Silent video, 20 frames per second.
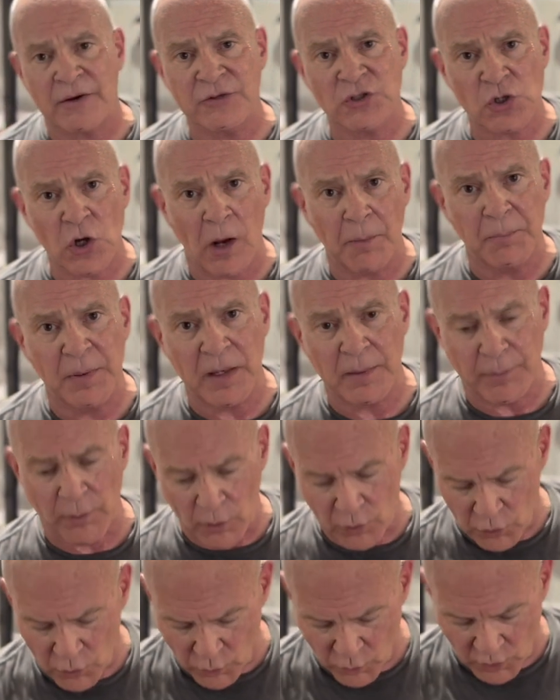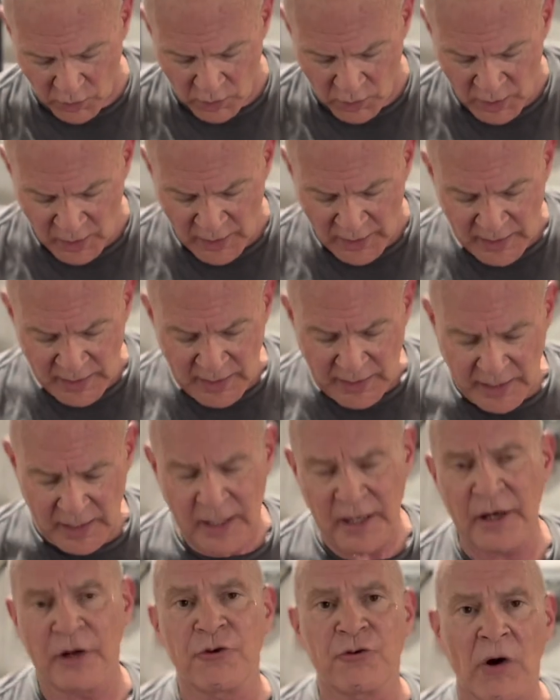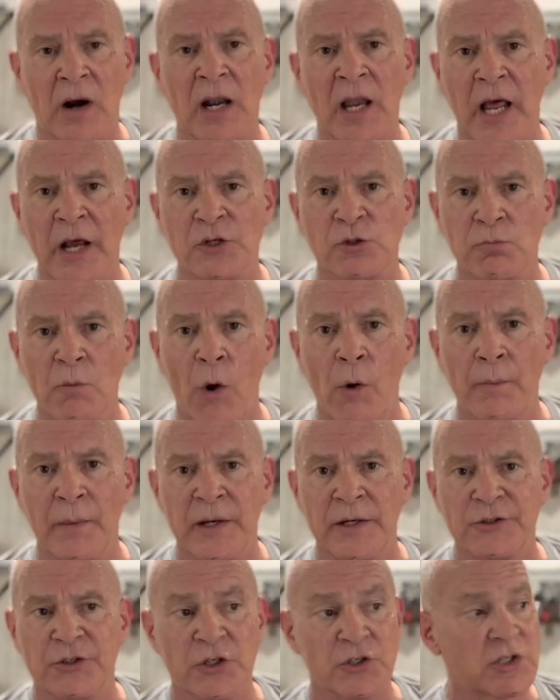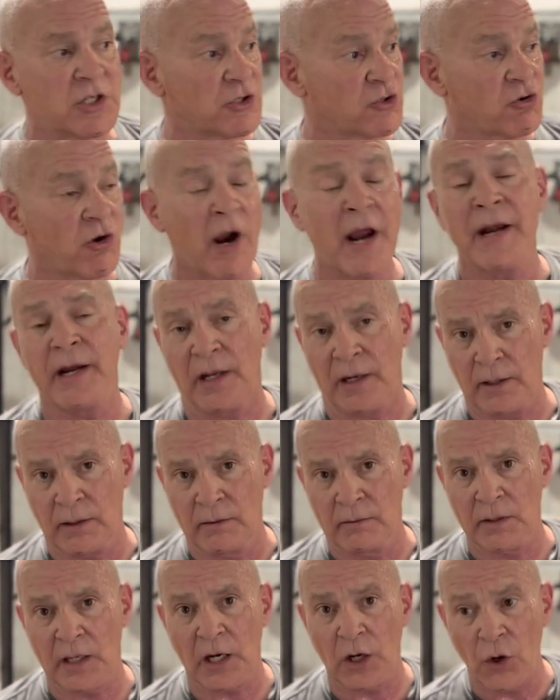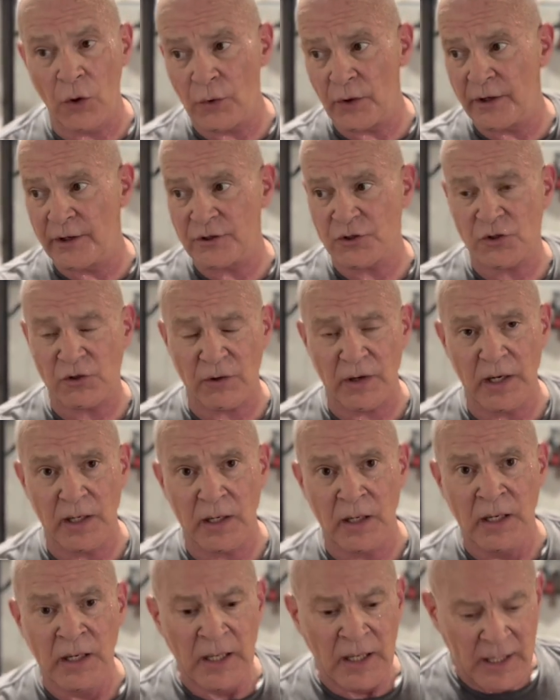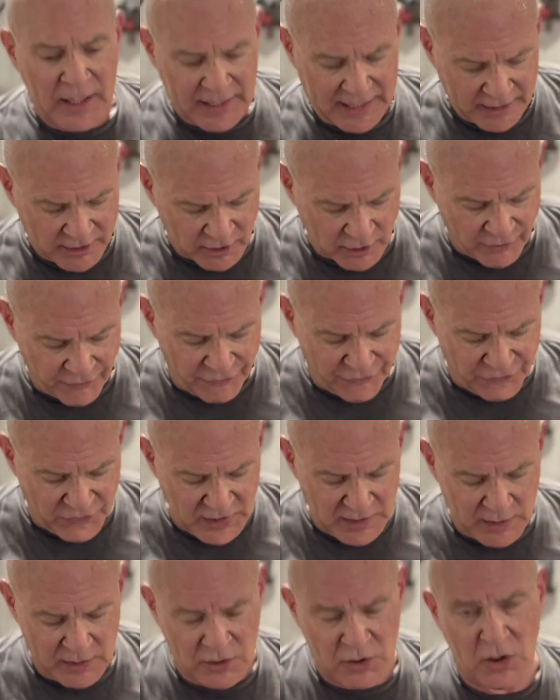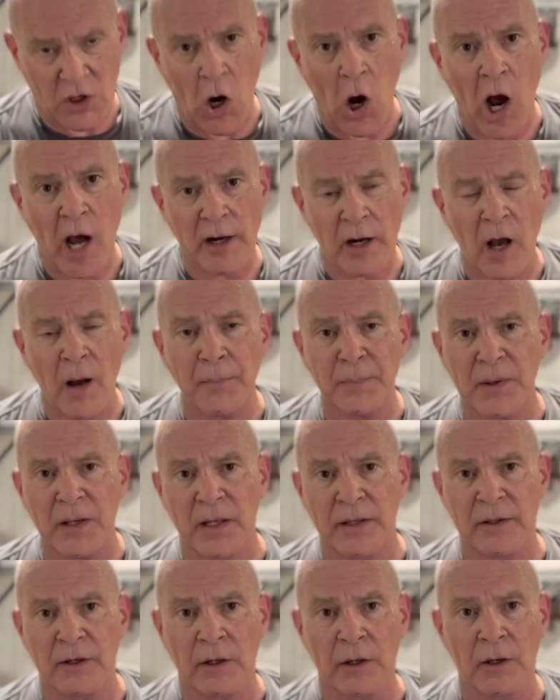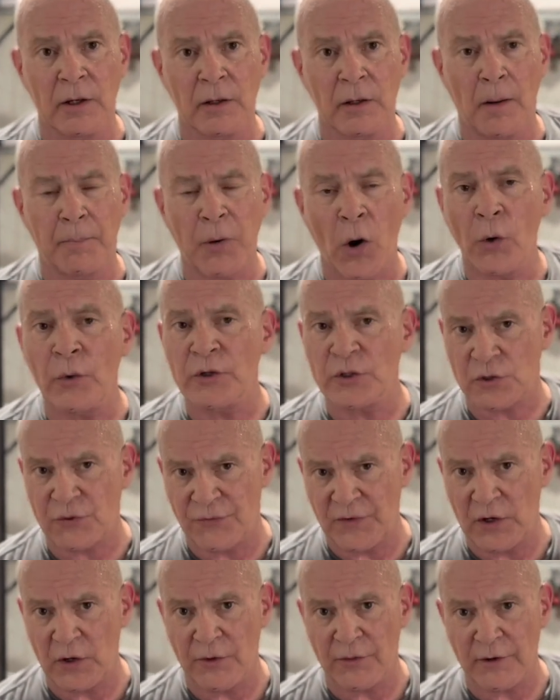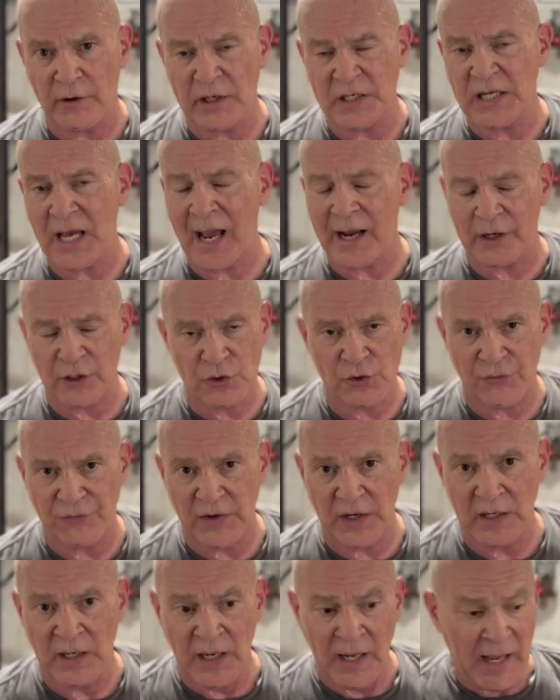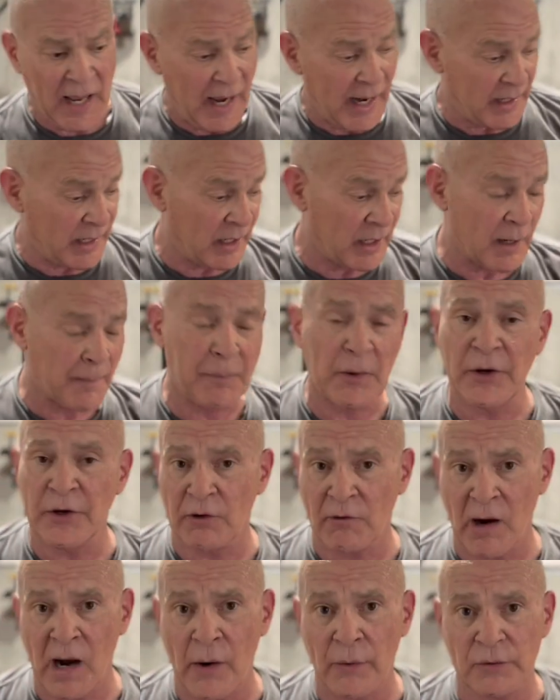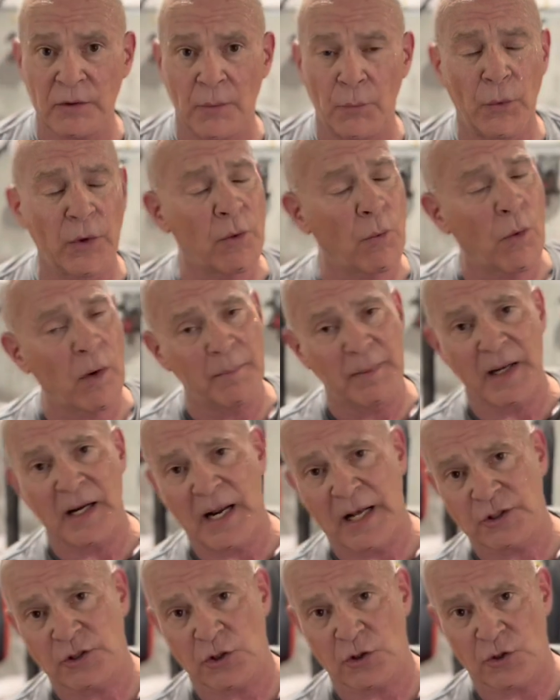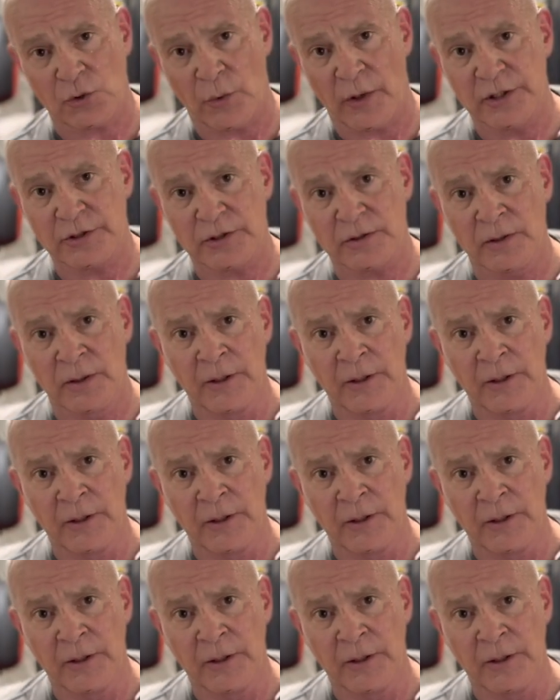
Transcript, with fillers: saw people who were in an adrenalized moment just in training, let alone in the street, get their feet caught up in their opponent's feet or their attacker's feet and end up on the ground with them. We don't want to be in that situation.